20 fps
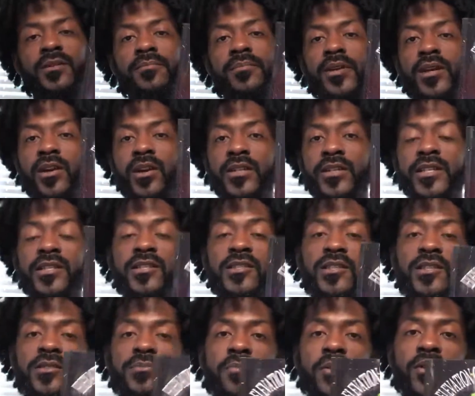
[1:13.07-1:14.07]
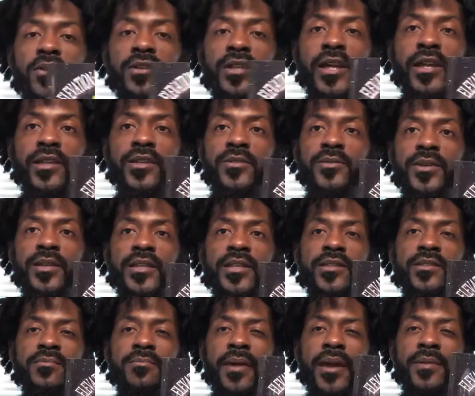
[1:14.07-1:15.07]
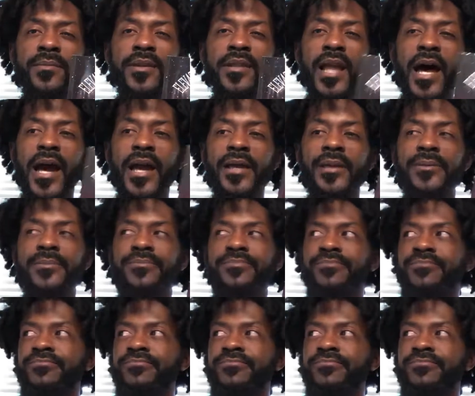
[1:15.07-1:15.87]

But this is his book that he released maybe like